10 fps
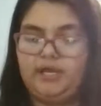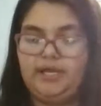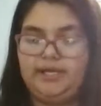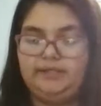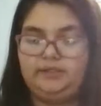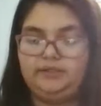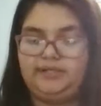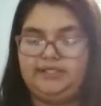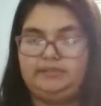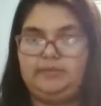it still
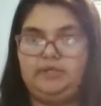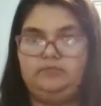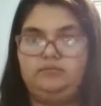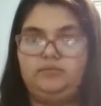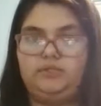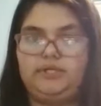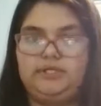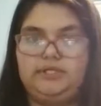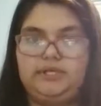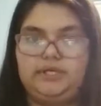takes about 10
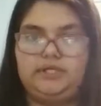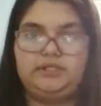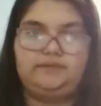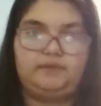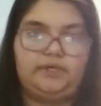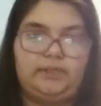seconds for any